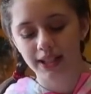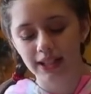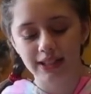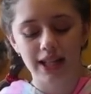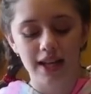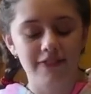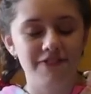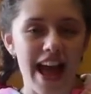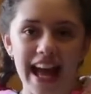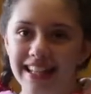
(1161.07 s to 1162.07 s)
He's
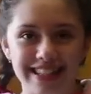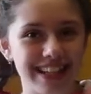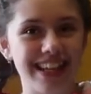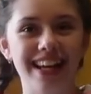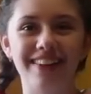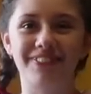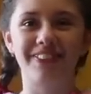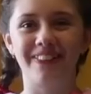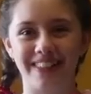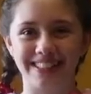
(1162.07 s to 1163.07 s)
fat, of
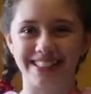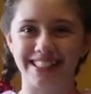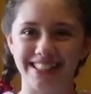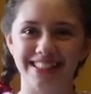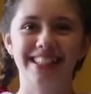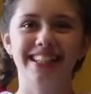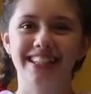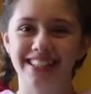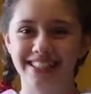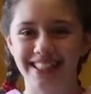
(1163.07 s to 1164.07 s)
course, because
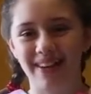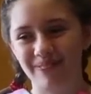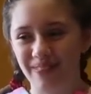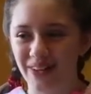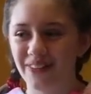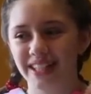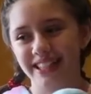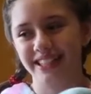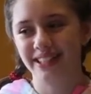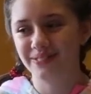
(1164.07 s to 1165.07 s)
he's
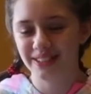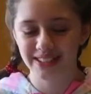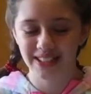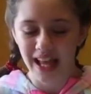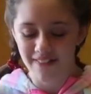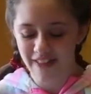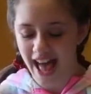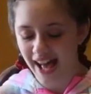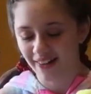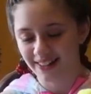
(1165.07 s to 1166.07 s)
Dumbo, and Dumbo's
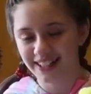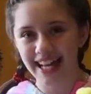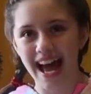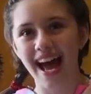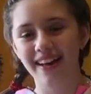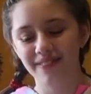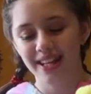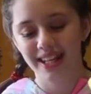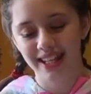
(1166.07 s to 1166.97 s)
fat all the time.